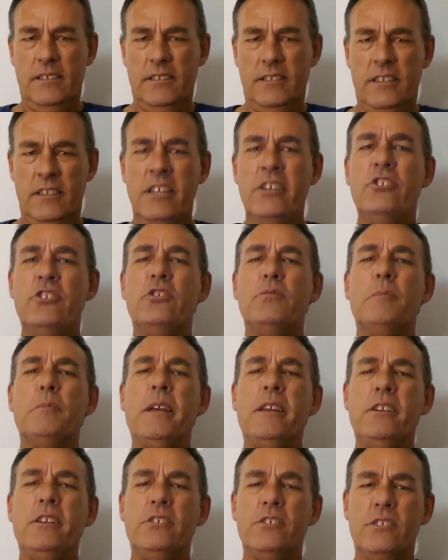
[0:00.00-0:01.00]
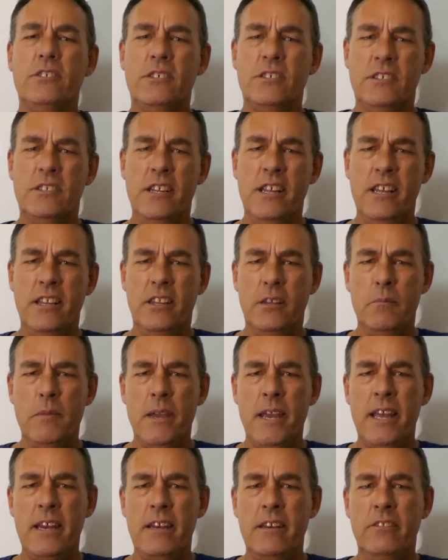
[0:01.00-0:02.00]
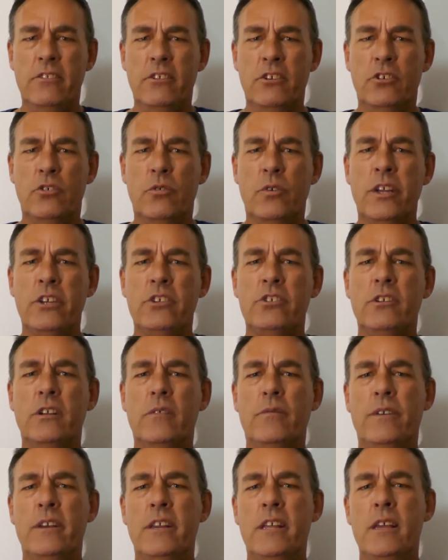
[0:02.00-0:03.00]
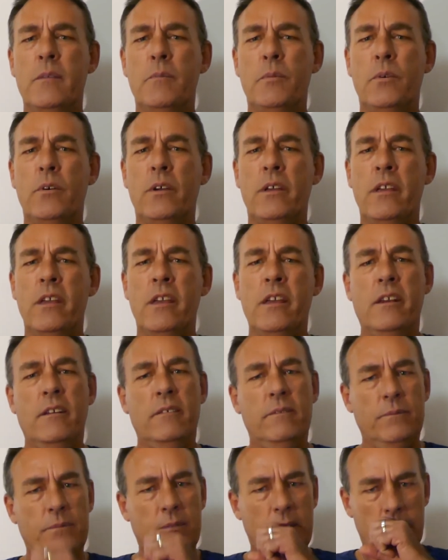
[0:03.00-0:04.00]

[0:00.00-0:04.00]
Lynch managed to steer the man in the direction of a nearby inn,